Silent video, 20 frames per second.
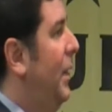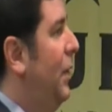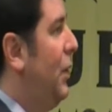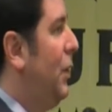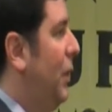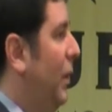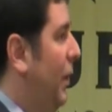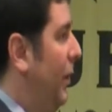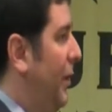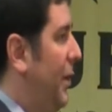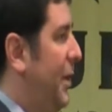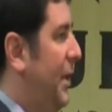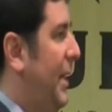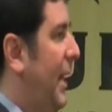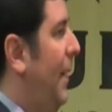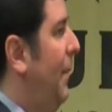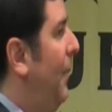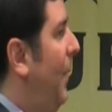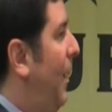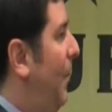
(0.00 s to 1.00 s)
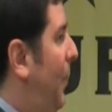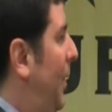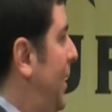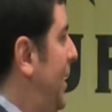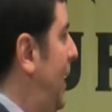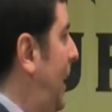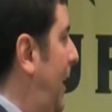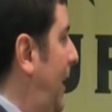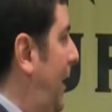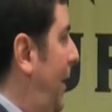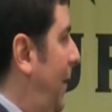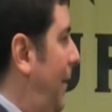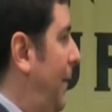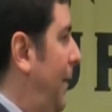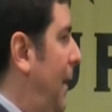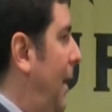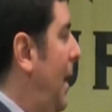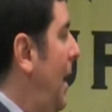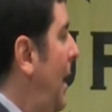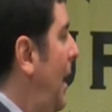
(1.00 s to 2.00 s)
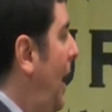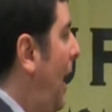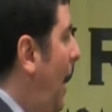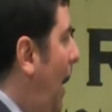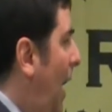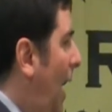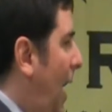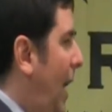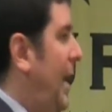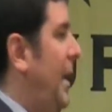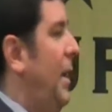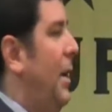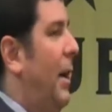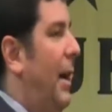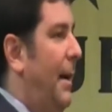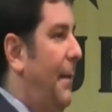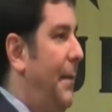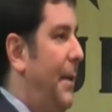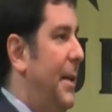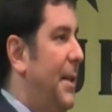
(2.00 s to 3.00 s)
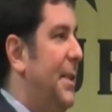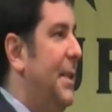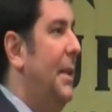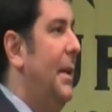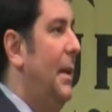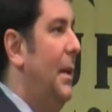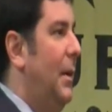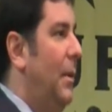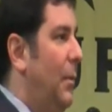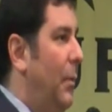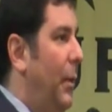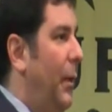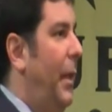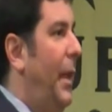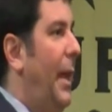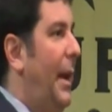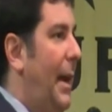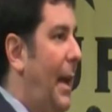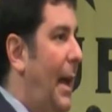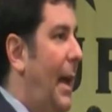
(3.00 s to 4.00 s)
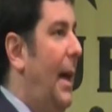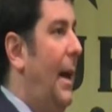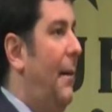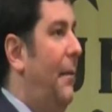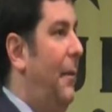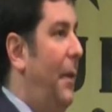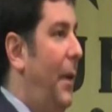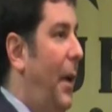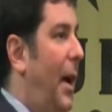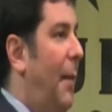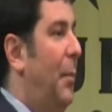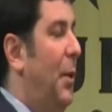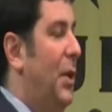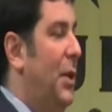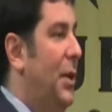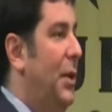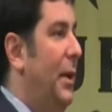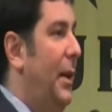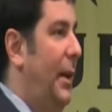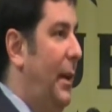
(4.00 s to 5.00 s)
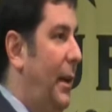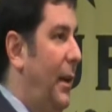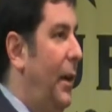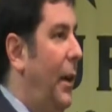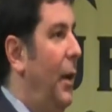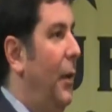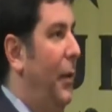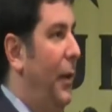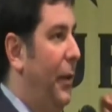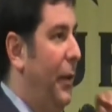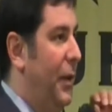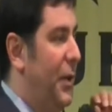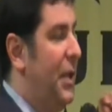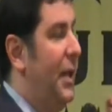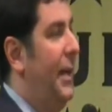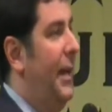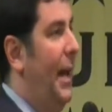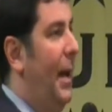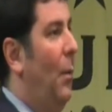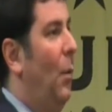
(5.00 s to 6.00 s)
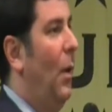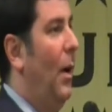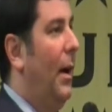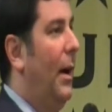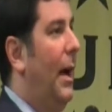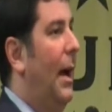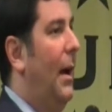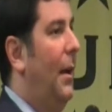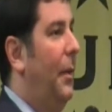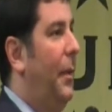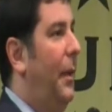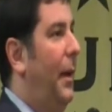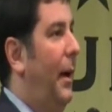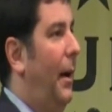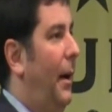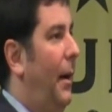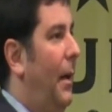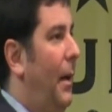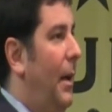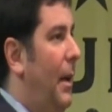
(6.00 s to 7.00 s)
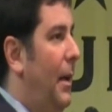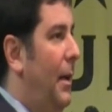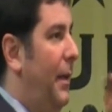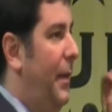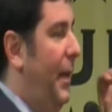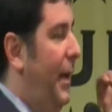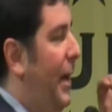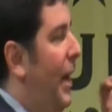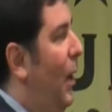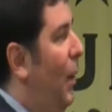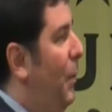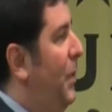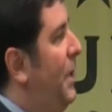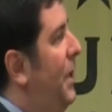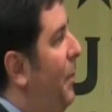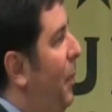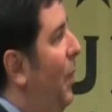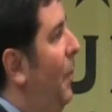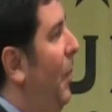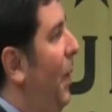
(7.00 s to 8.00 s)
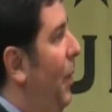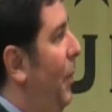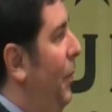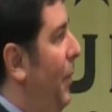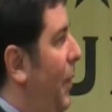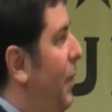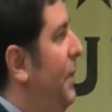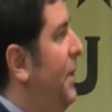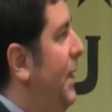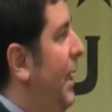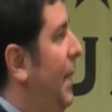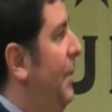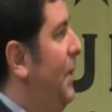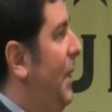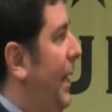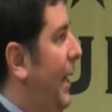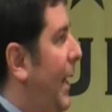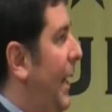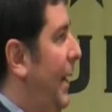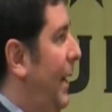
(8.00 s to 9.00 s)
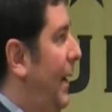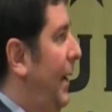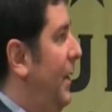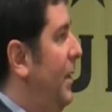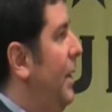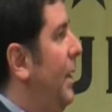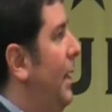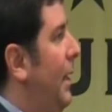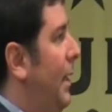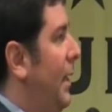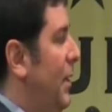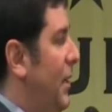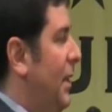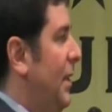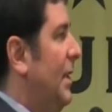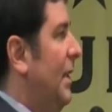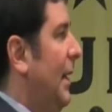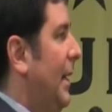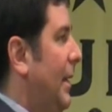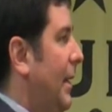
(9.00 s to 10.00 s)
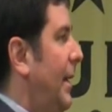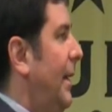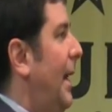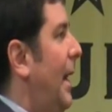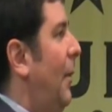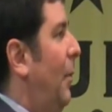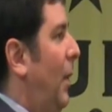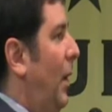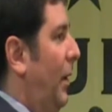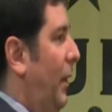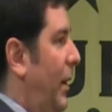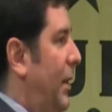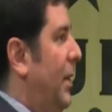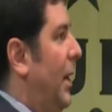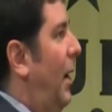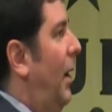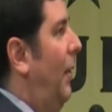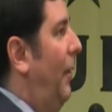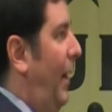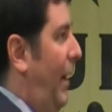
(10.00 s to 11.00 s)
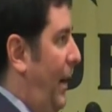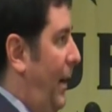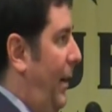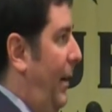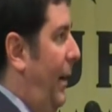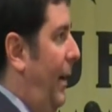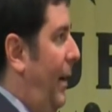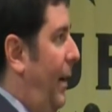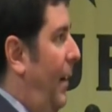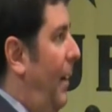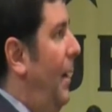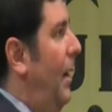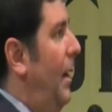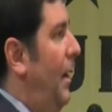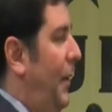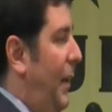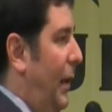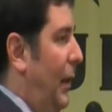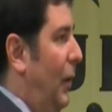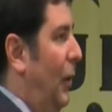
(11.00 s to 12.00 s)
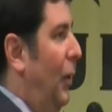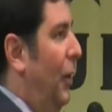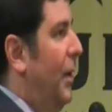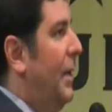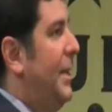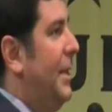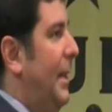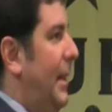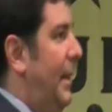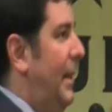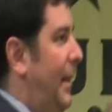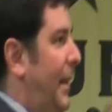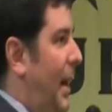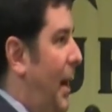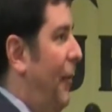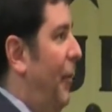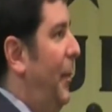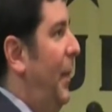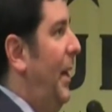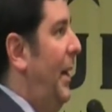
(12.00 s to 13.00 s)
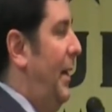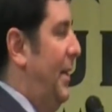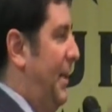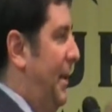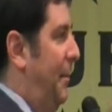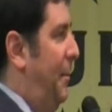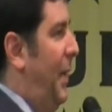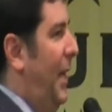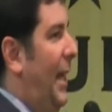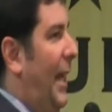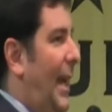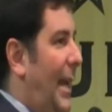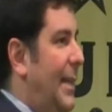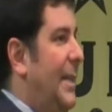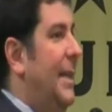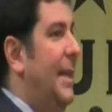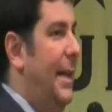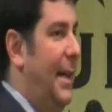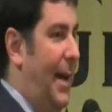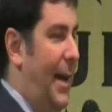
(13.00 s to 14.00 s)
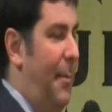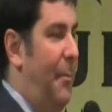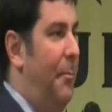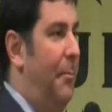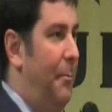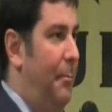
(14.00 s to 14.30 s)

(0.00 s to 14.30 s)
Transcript: controller, state representative, any office will then have an opportunity to know that there's a network out there that helps to promote those types of candidates, just like the network that's already there that looks at government as a big ATM.